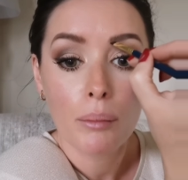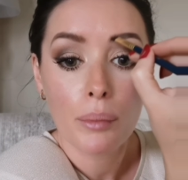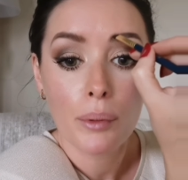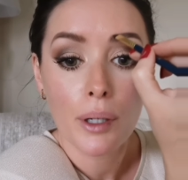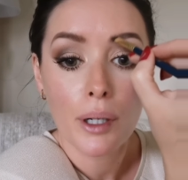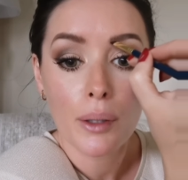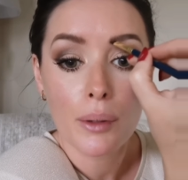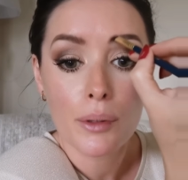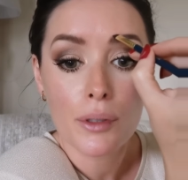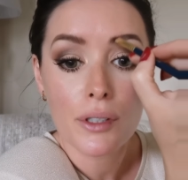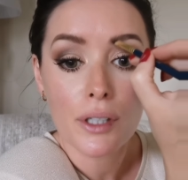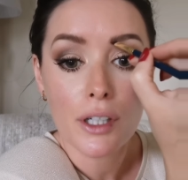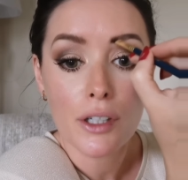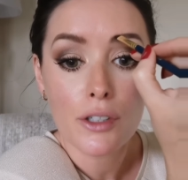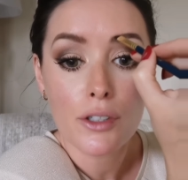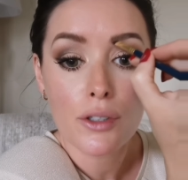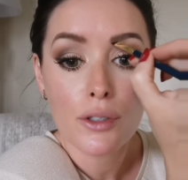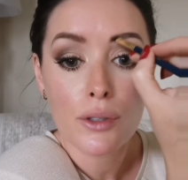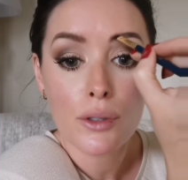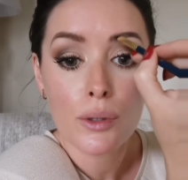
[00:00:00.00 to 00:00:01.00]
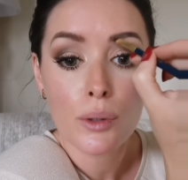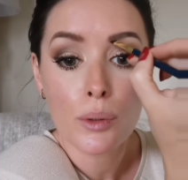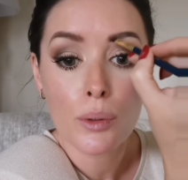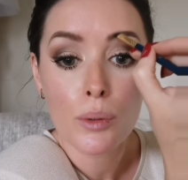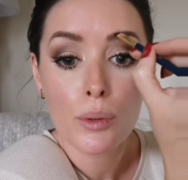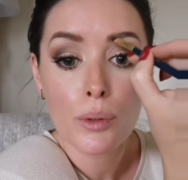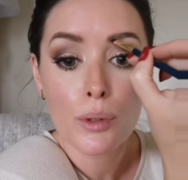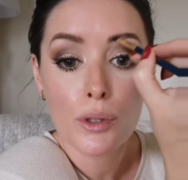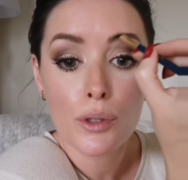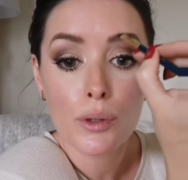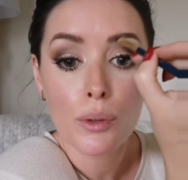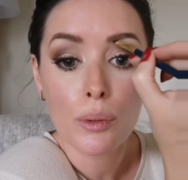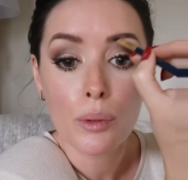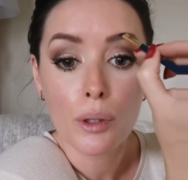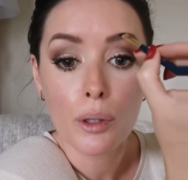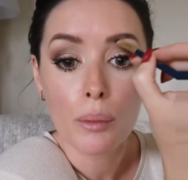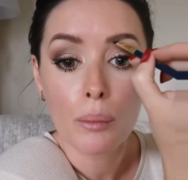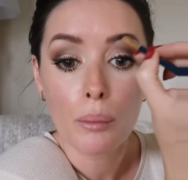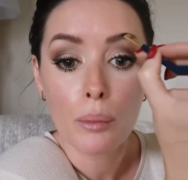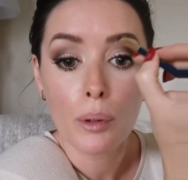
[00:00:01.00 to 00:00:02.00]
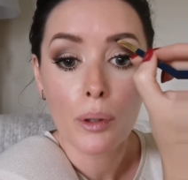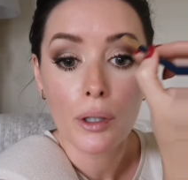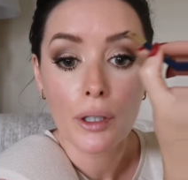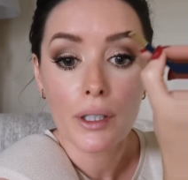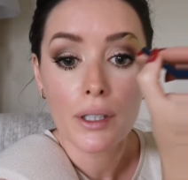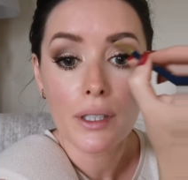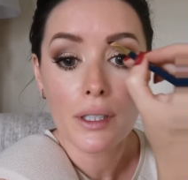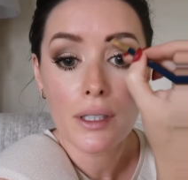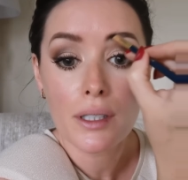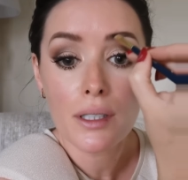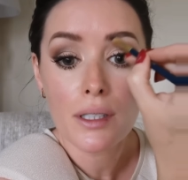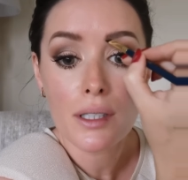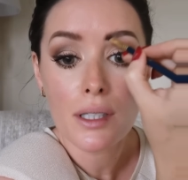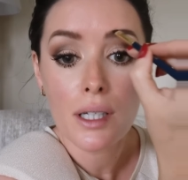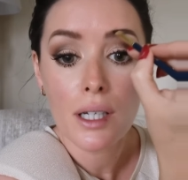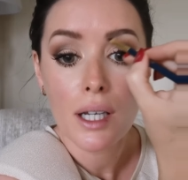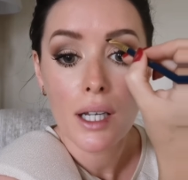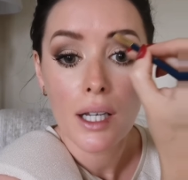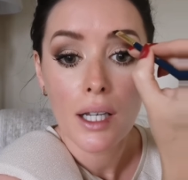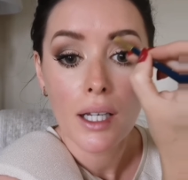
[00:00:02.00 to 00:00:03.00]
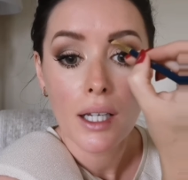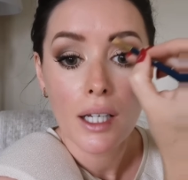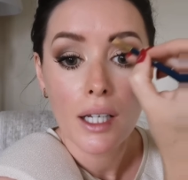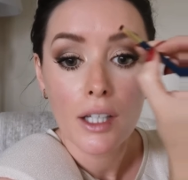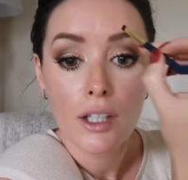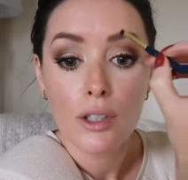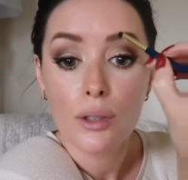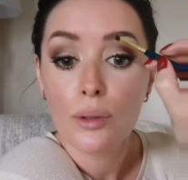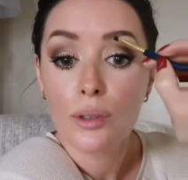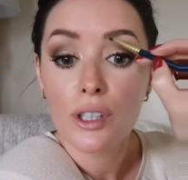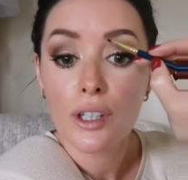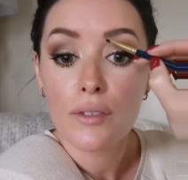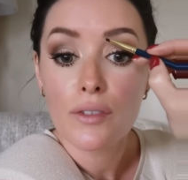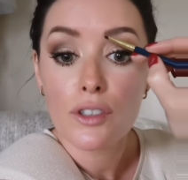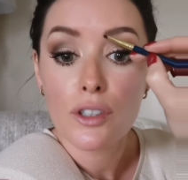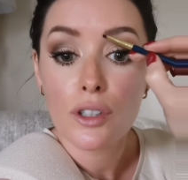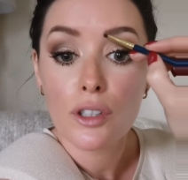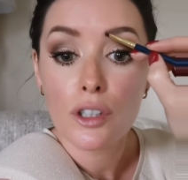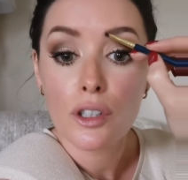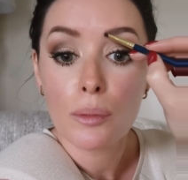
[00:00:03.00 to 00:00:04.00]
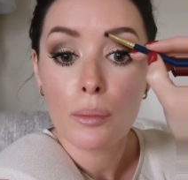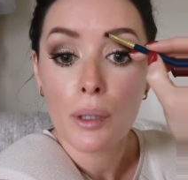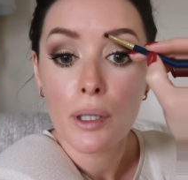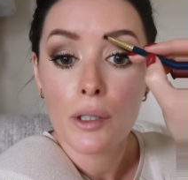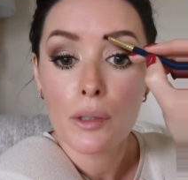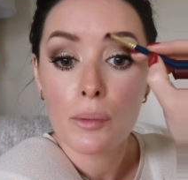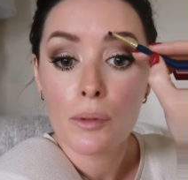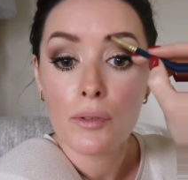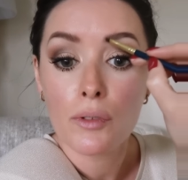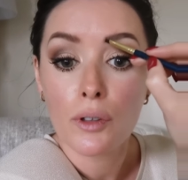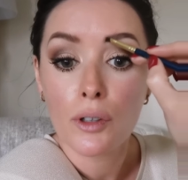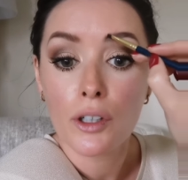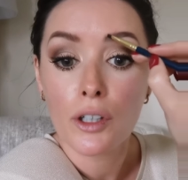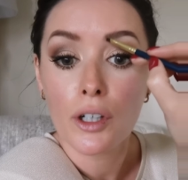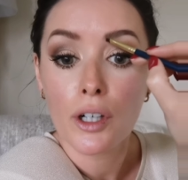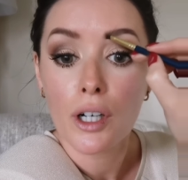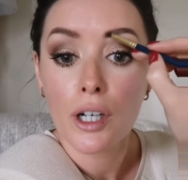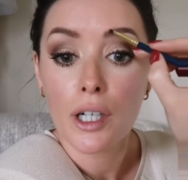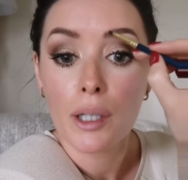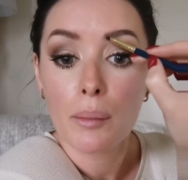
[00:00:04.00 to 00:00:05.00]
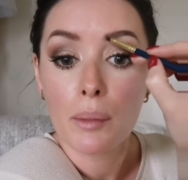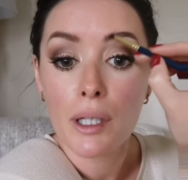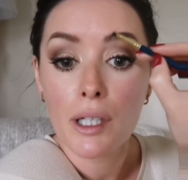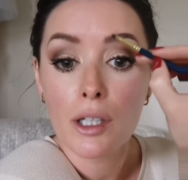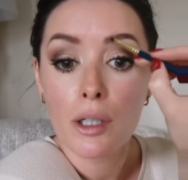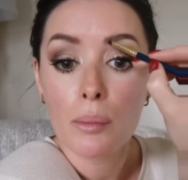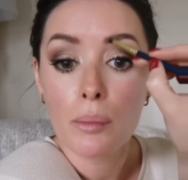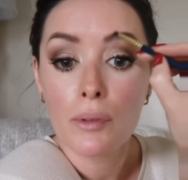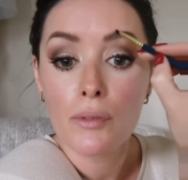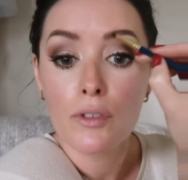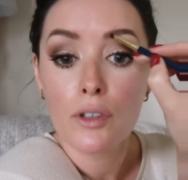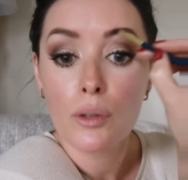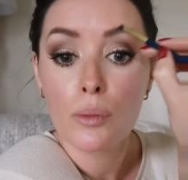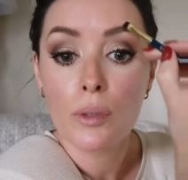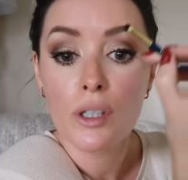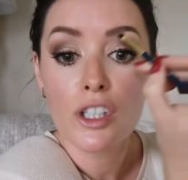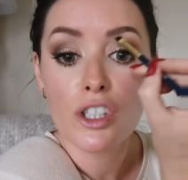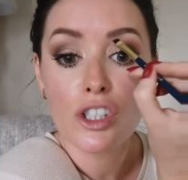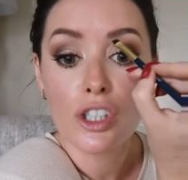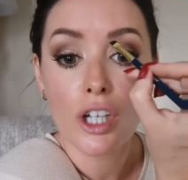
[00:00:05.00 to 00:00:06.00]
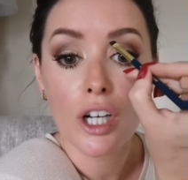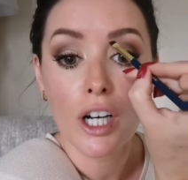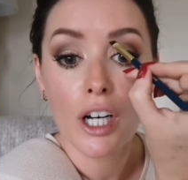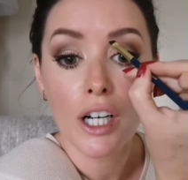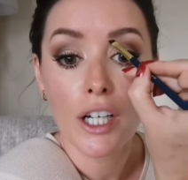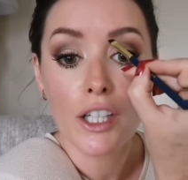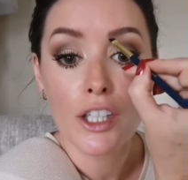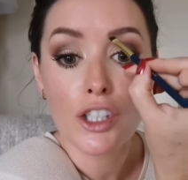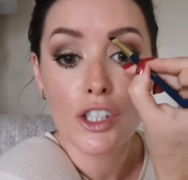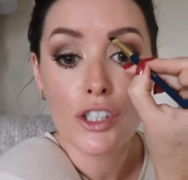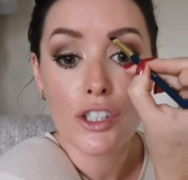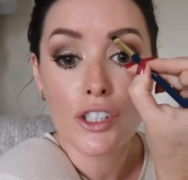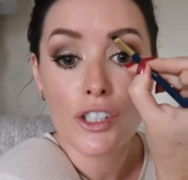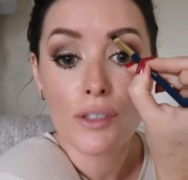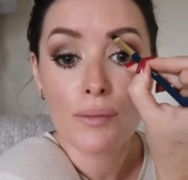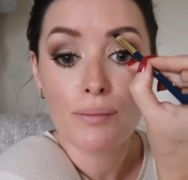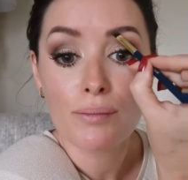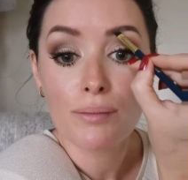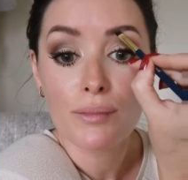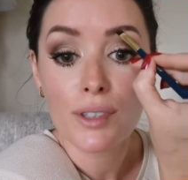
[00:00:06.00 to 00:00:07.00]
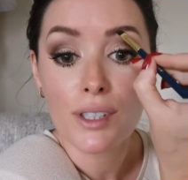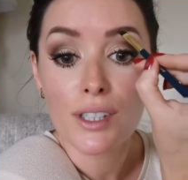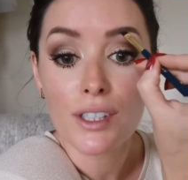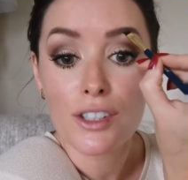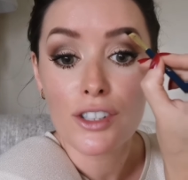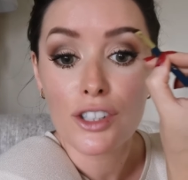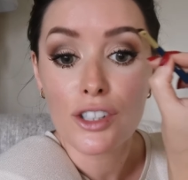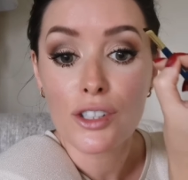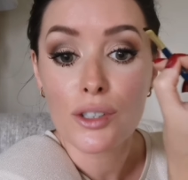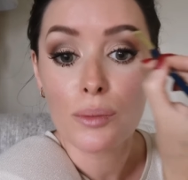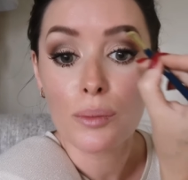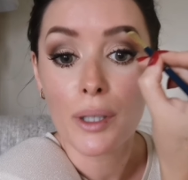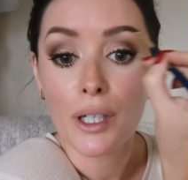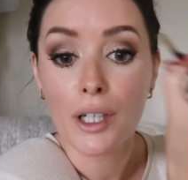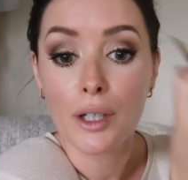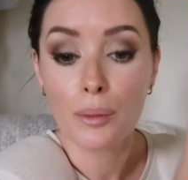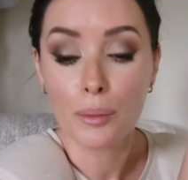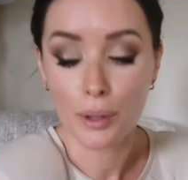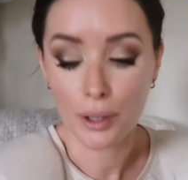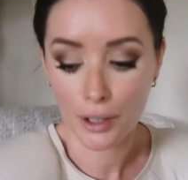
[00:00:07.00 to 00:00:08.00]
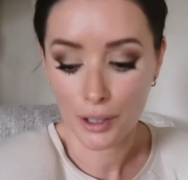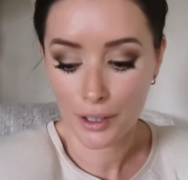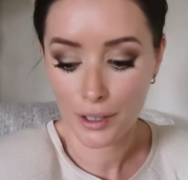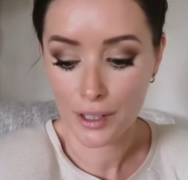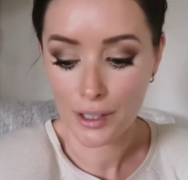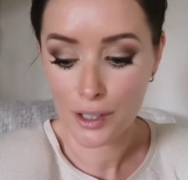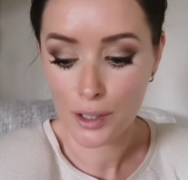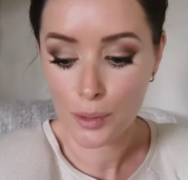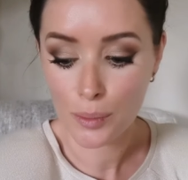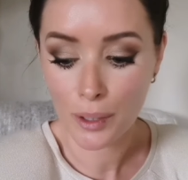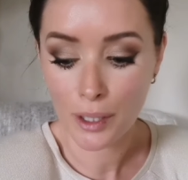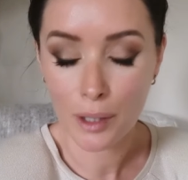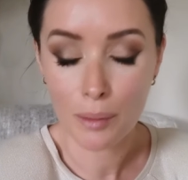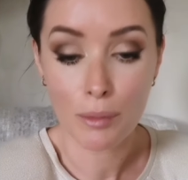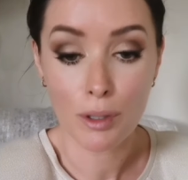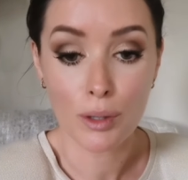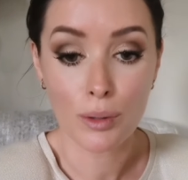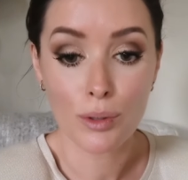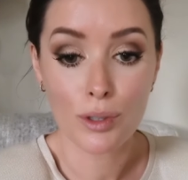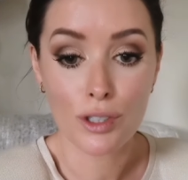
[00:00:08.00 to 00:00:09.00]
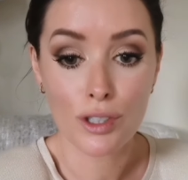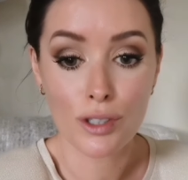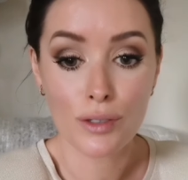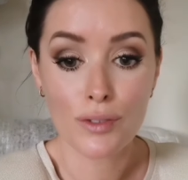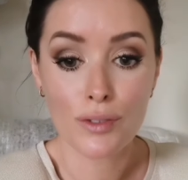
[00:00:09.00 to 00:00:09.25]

Brows are so important. You could have done your brows before your eye makeup if you wish. This is just the way I work. This is what I'm used